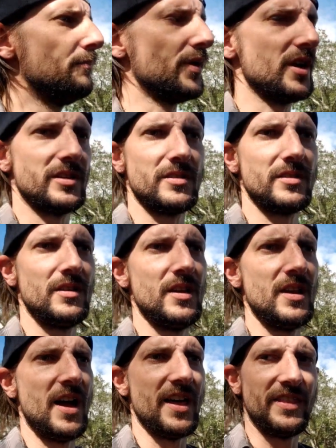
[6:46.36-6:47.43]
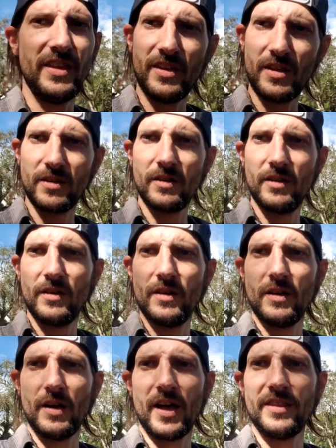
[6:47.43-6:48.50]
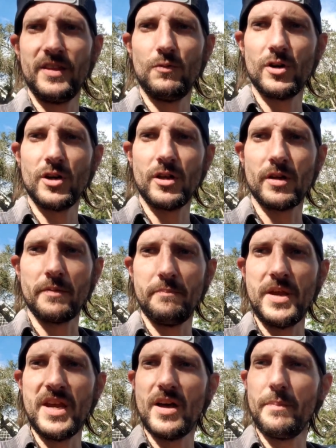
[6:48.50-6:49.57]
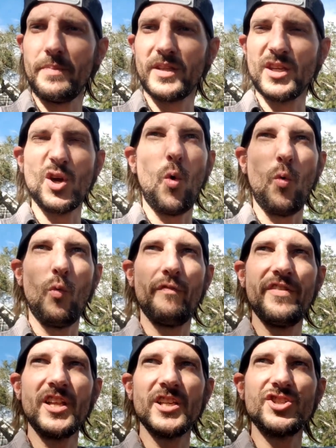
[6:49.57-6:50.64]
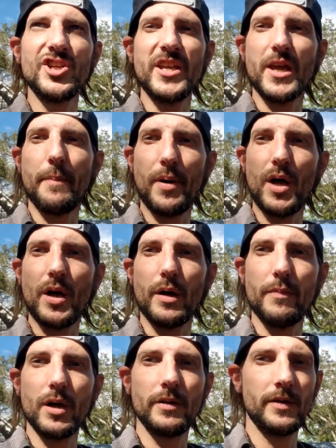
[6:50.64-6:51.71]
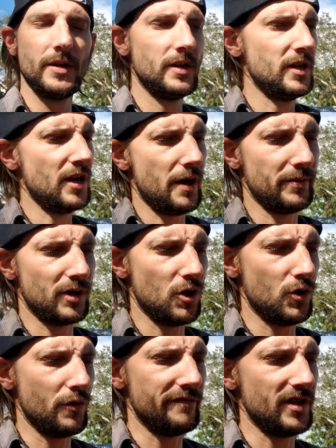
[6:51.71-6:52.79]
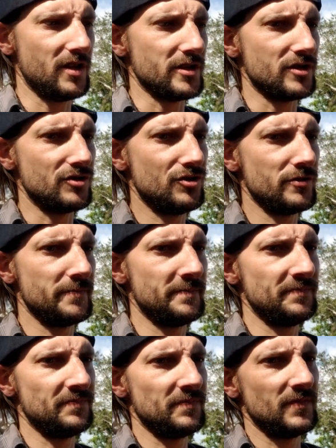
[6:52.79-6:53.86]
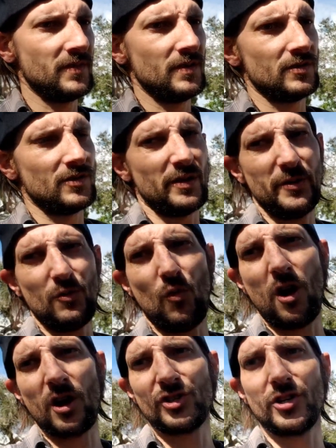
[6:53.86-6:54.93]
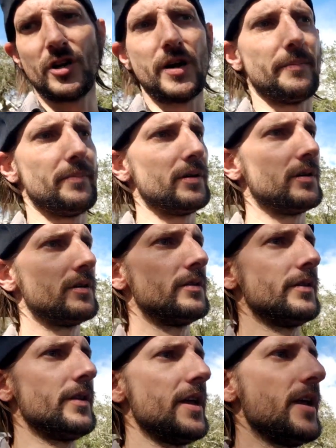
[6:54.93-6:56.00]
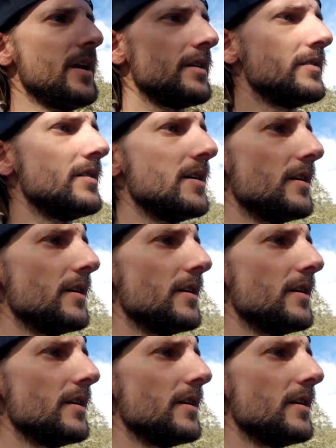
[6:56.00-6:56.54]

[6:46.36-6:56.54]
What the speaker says: But I think we're gonna meet up at the old Village Idiot Pub up in Cocoa Village. So let me wash up, and